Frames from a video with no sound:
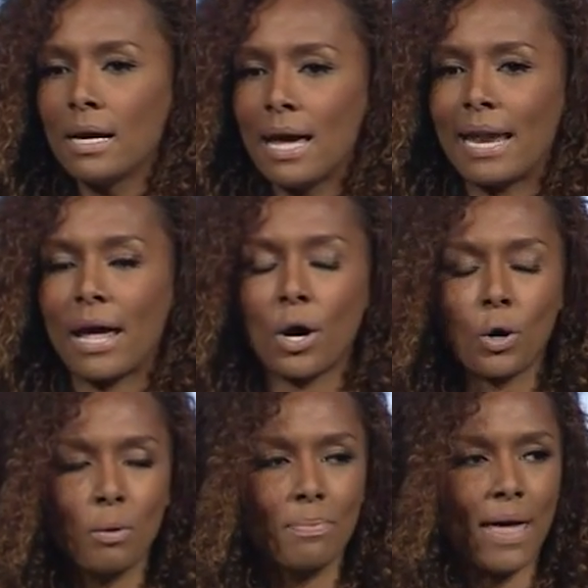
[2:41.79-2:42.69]
And I
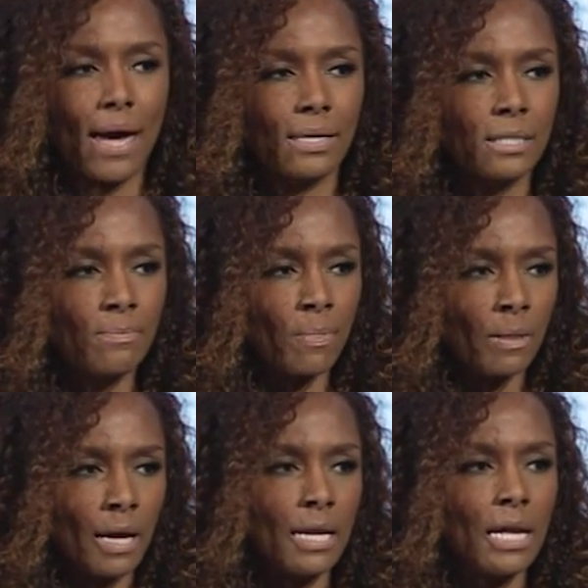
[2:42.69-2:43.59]
hope that
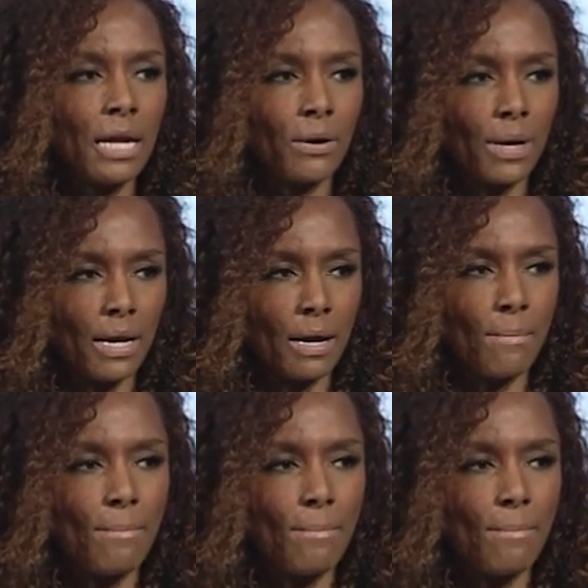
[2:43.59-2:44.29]
in hearing